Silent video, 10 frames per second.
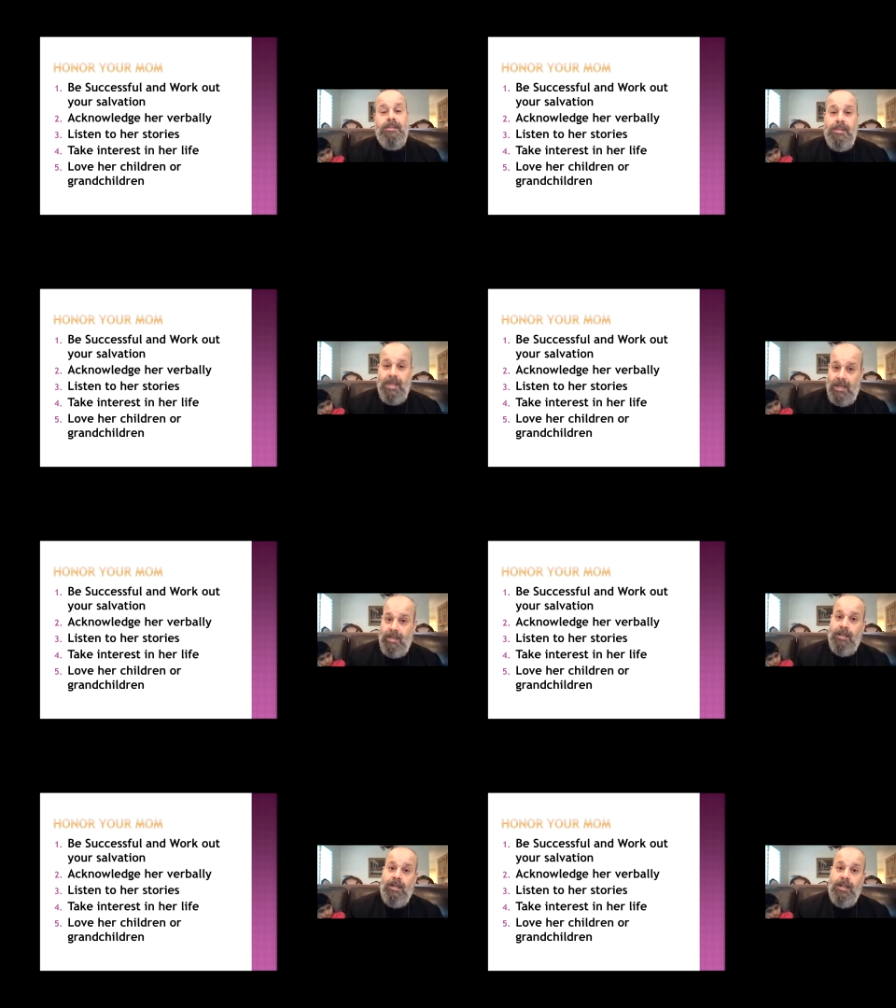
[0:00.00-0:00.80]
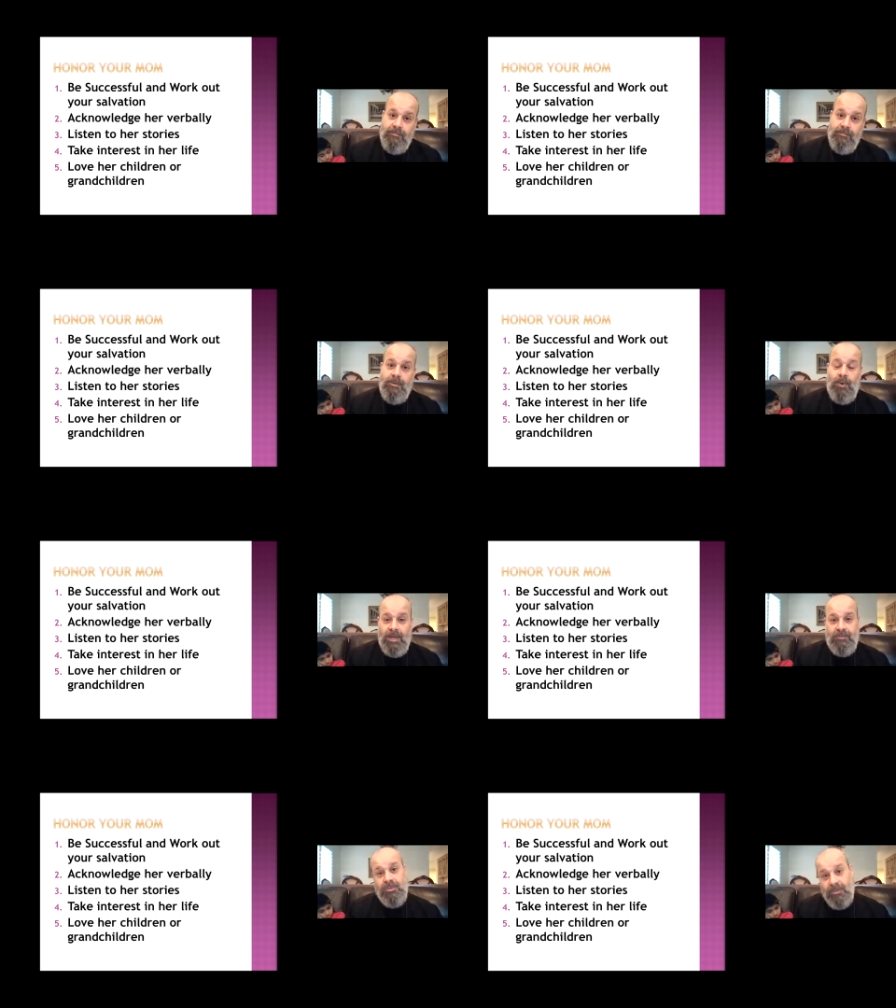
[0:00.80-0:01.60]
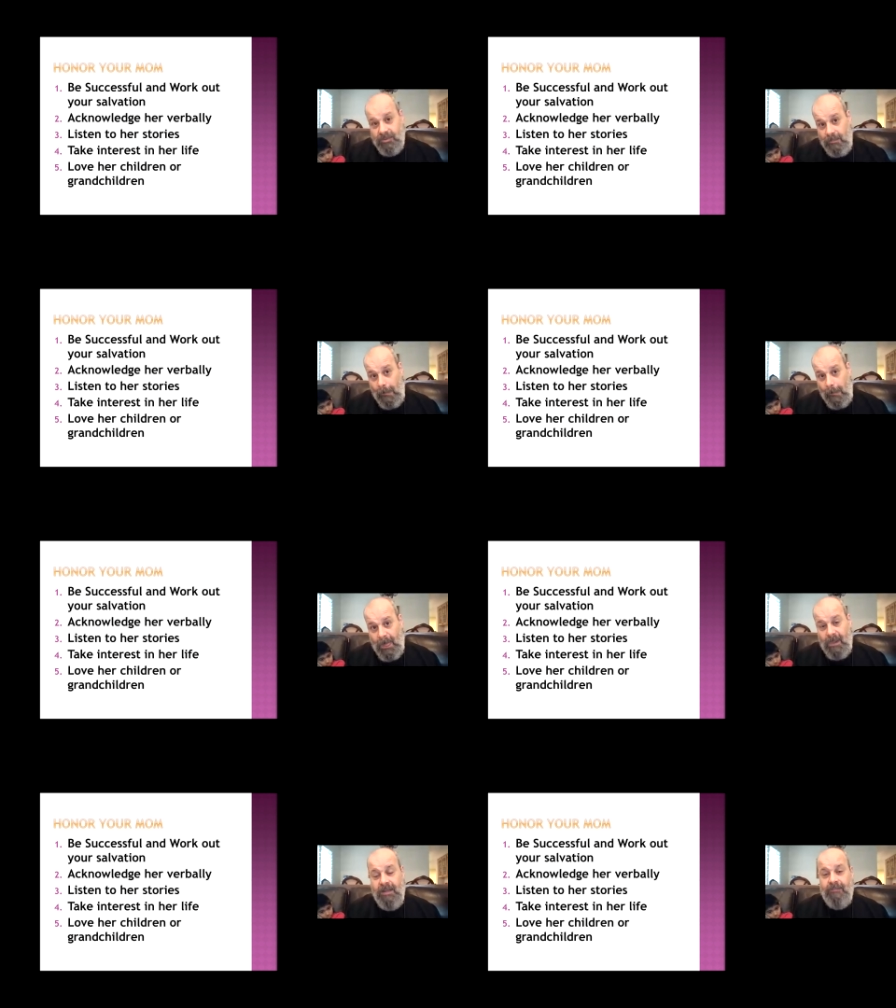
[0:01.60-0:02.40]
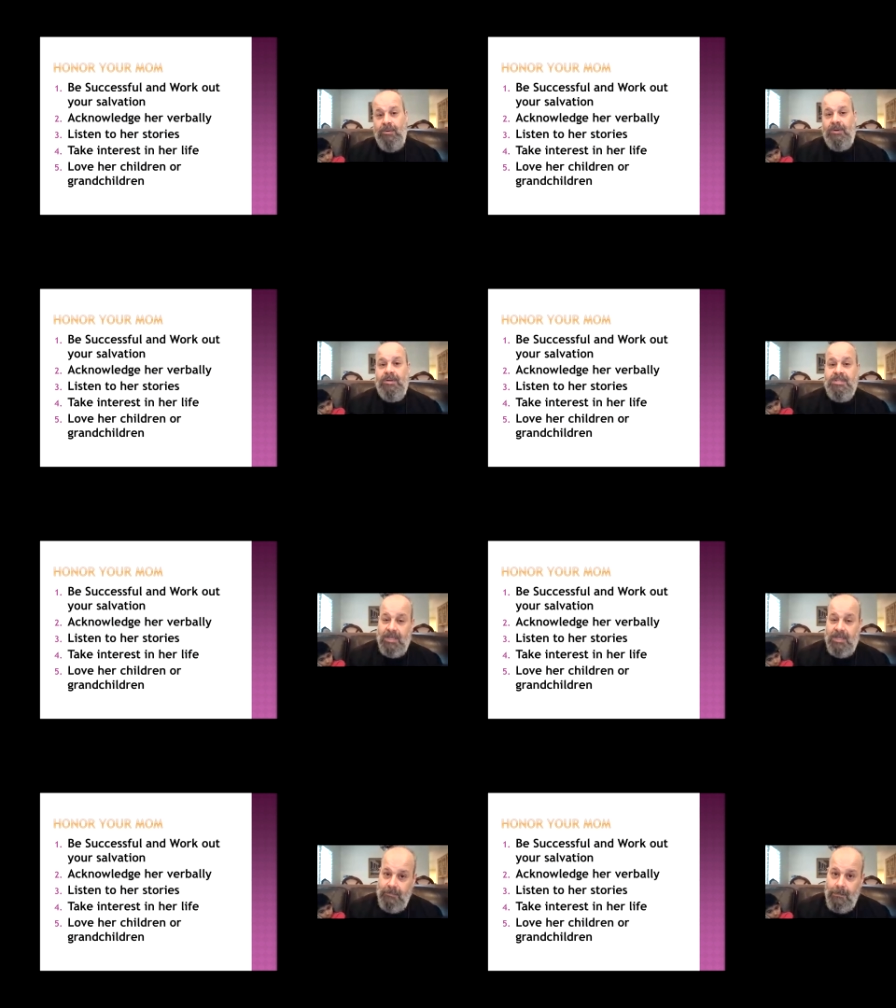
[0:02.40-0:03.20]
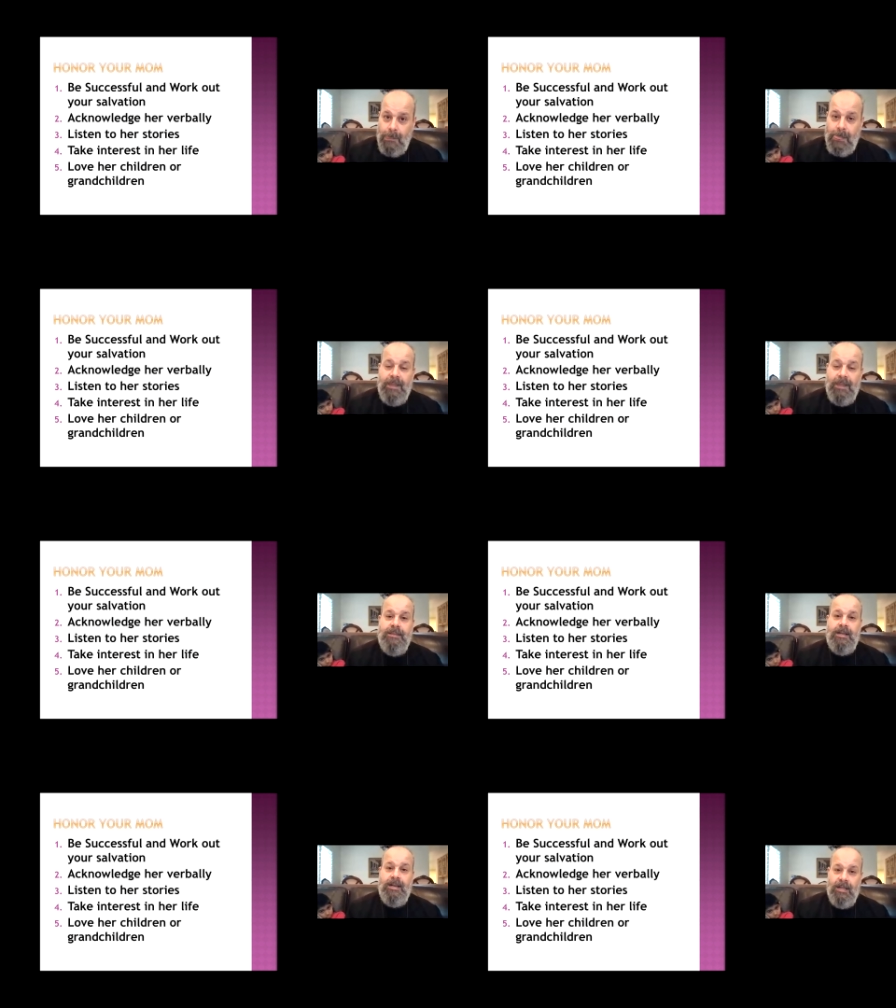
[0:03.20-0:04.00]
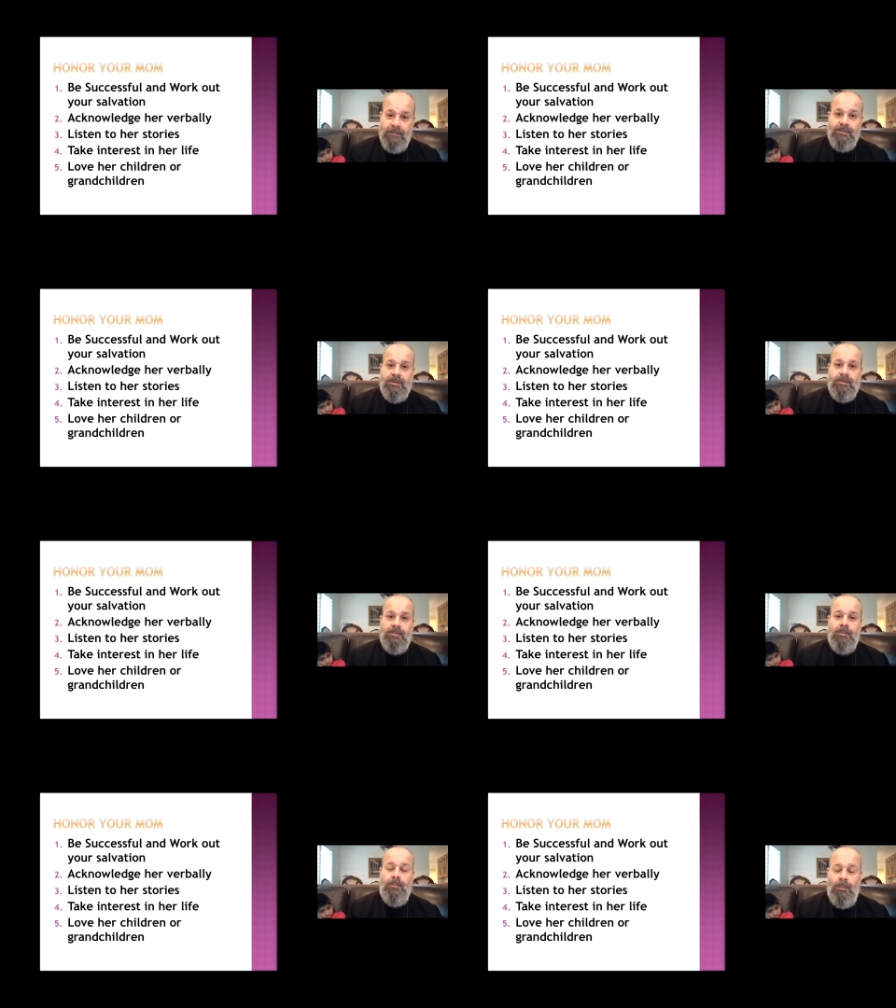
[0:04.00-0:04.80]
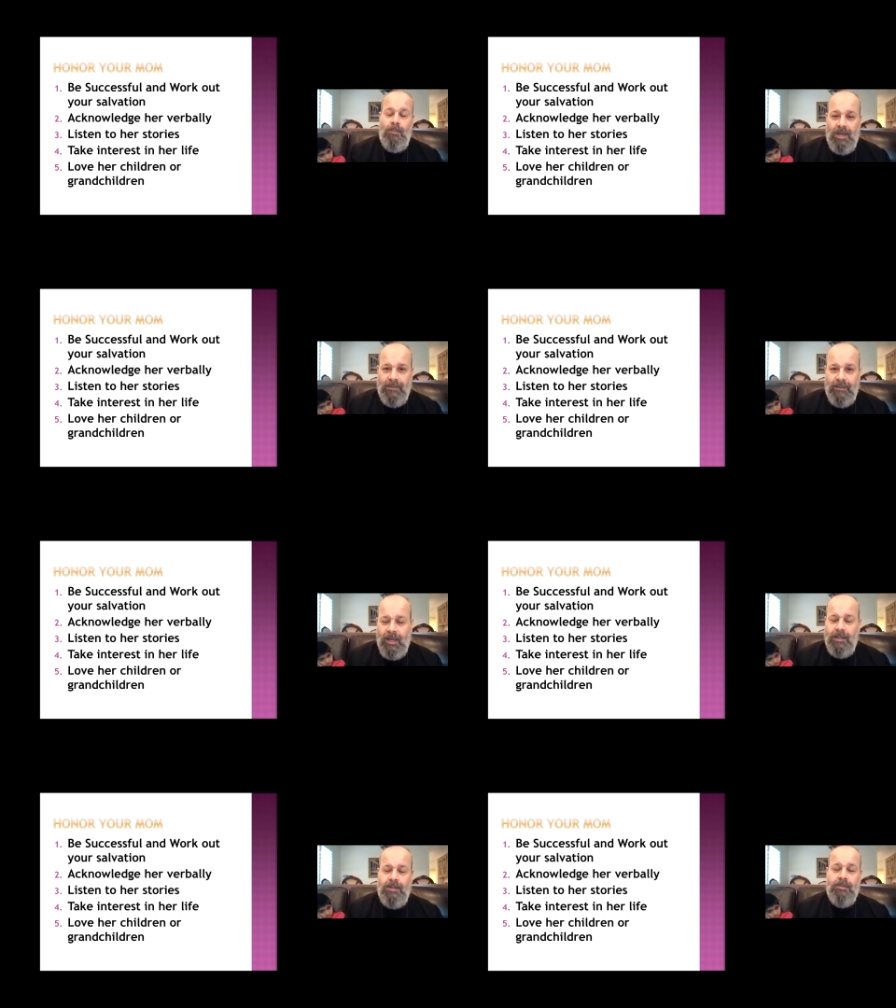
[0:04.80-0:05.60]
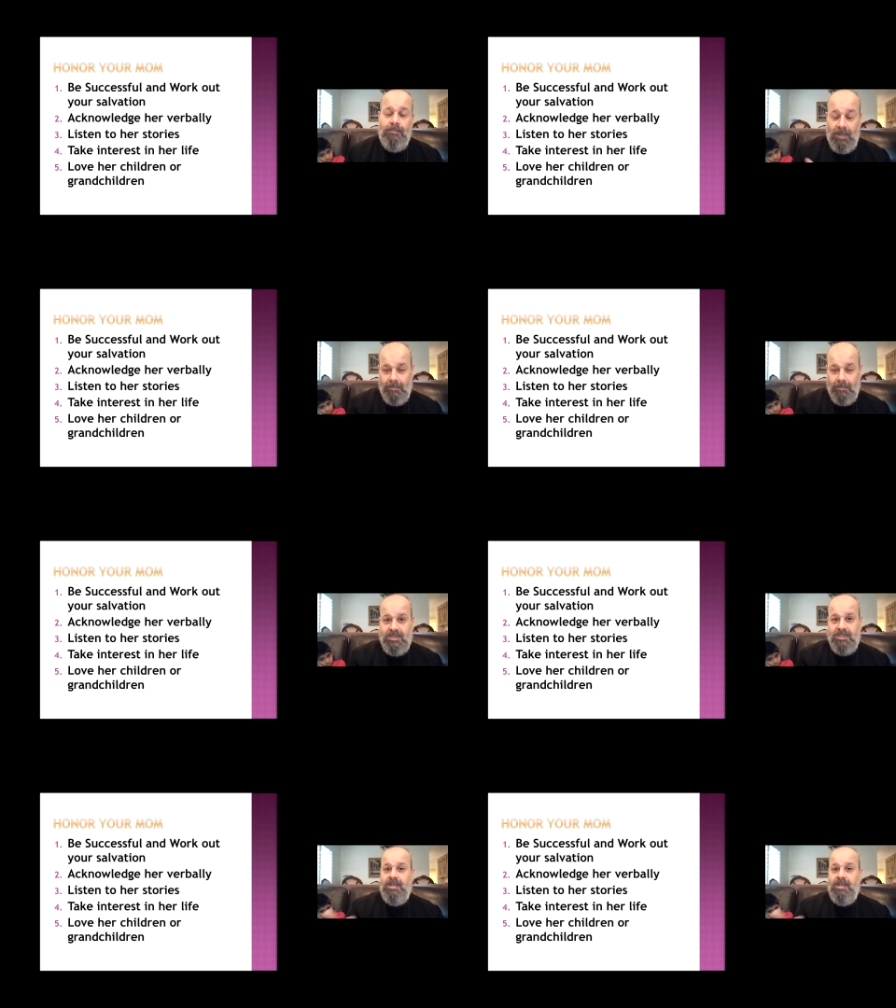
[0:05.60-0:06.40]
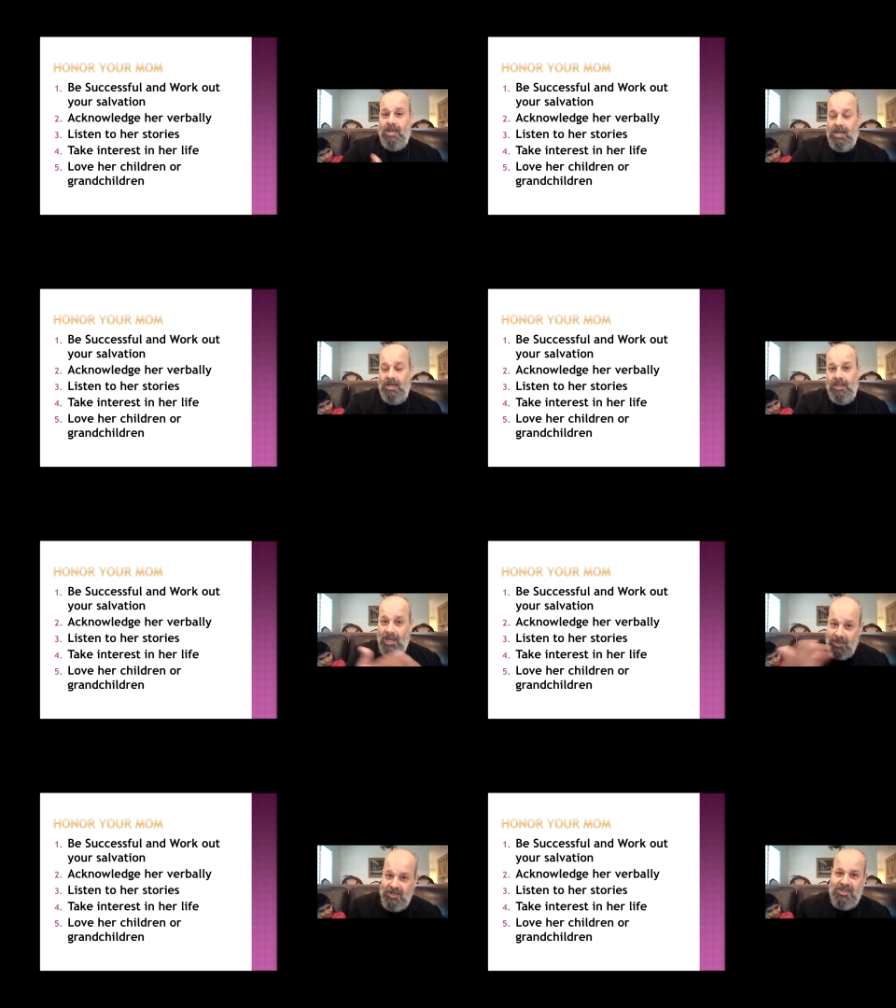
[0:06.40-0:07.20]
then love your wife's children. If you're a son, then love your wife, uh, your mom's other